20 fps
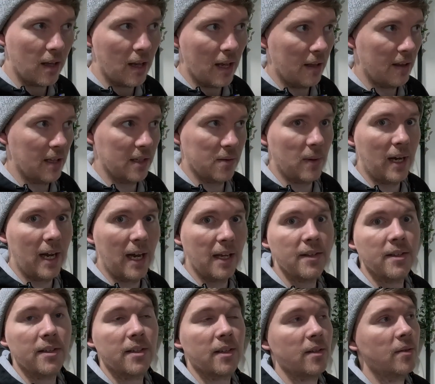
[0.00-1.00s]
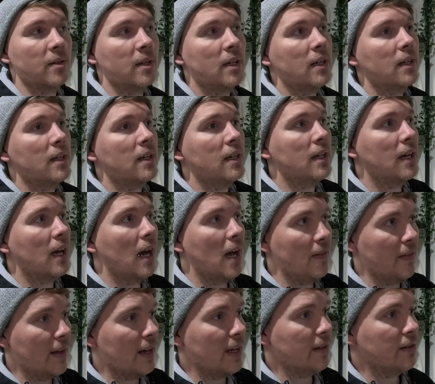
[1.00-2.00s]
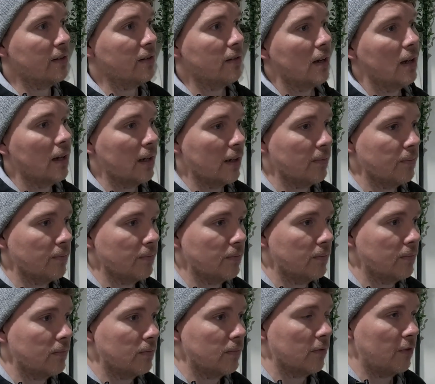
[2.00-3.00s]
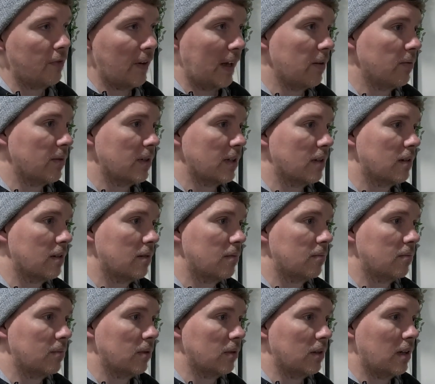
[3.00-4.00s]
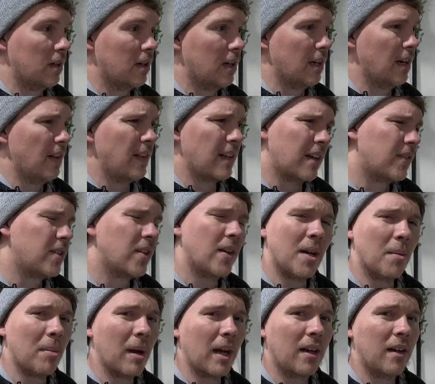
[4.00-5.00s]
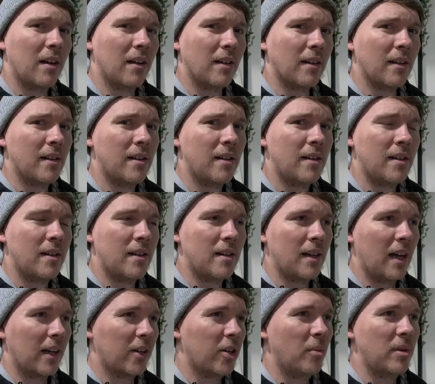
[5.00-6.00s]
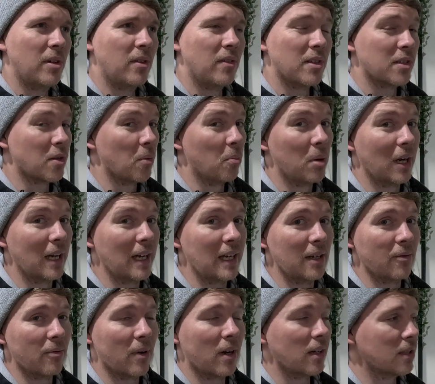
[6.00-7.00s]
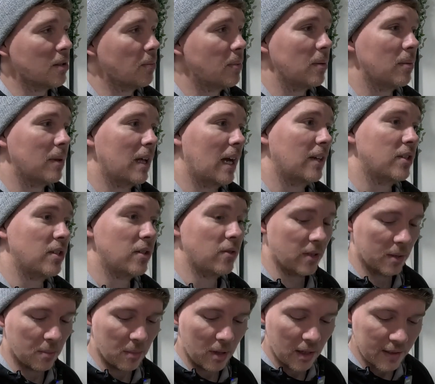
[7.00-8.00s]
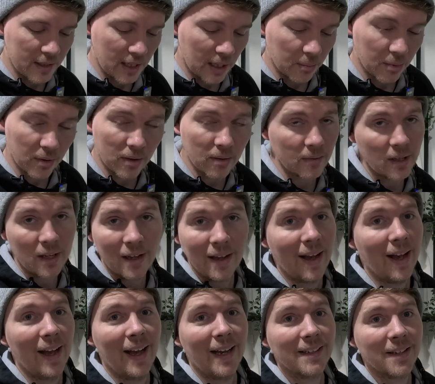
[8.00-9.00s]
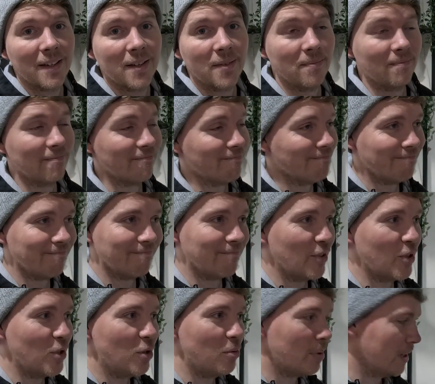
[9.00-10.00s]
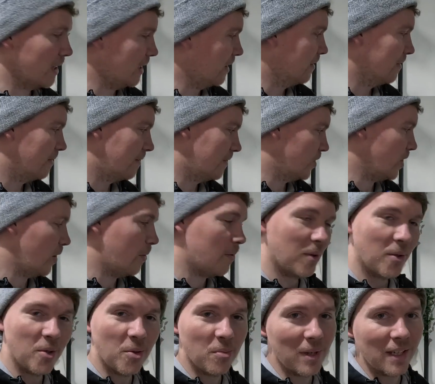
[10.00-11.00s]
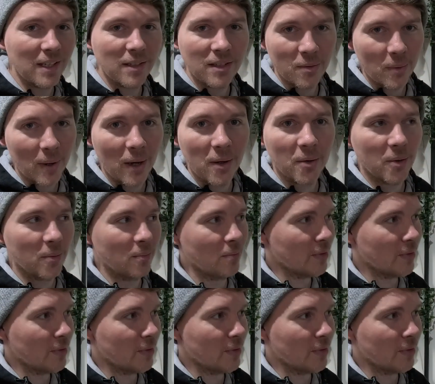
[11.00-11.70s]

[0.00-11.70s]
That's what I had to do. And then found it. I don't think I've turned it back on. I could be doing this completely wrong to people that actually do smart tech, but I don't. Newbie, show a newbie, you're welcome.